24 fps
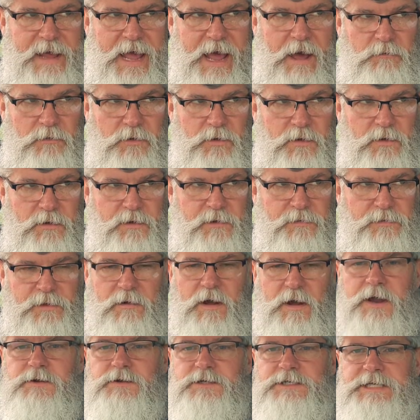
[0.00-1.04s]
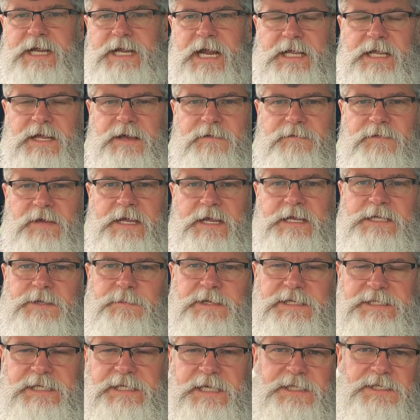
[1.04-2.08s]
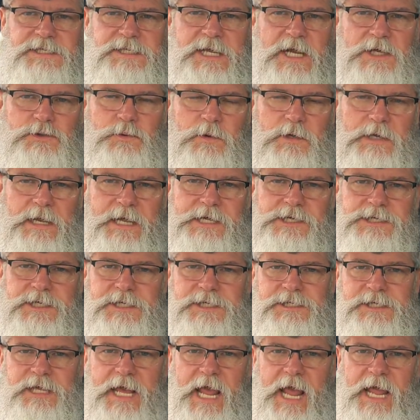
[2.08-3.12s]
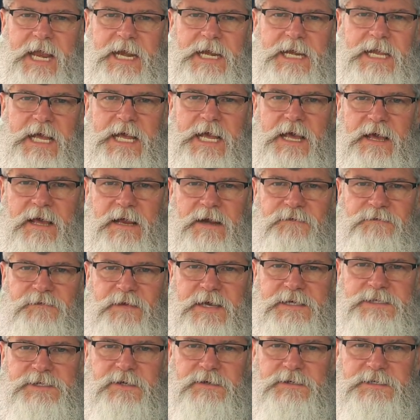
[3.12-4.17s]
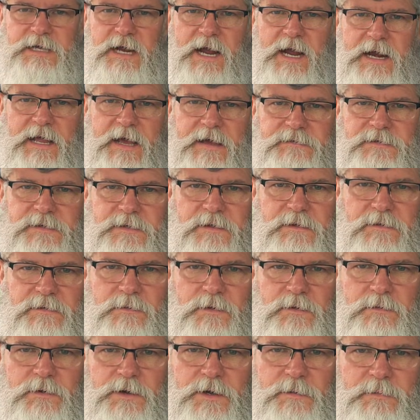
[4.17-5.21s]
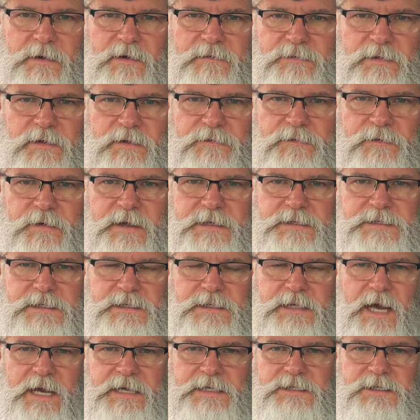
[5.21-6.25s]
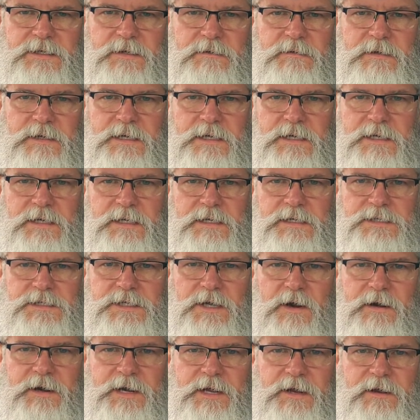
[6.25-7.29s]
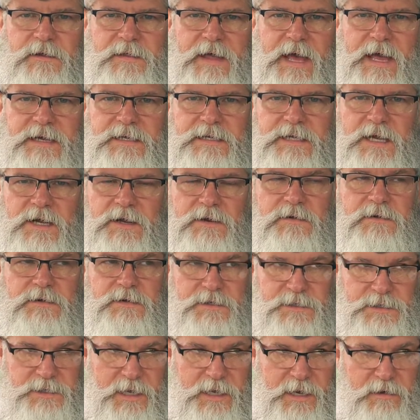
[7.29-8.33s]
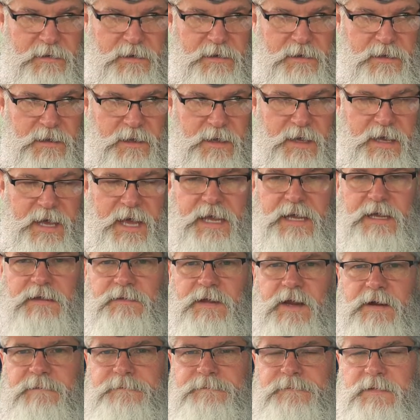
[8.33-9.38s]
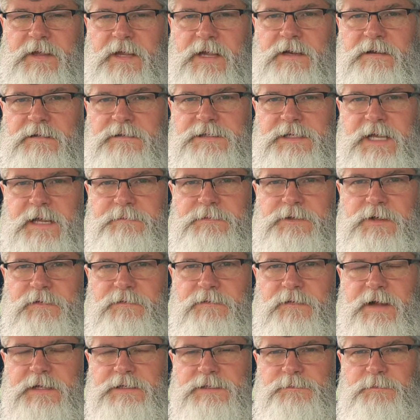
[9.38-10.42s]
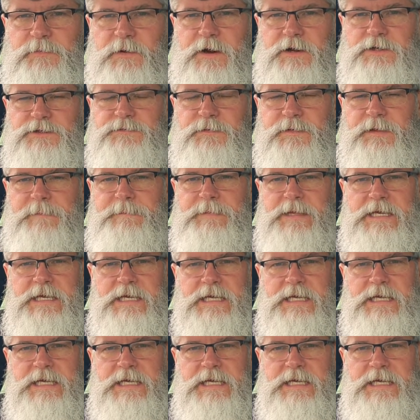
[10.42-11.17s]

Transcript: outlook, their understanding of intimacy and sexual relations, and it affects their entire lives. Three-winded buffalo, friends. I see you. Sorry to hear that, Garrett. Hang in there, and same to your friends. Prayers for them.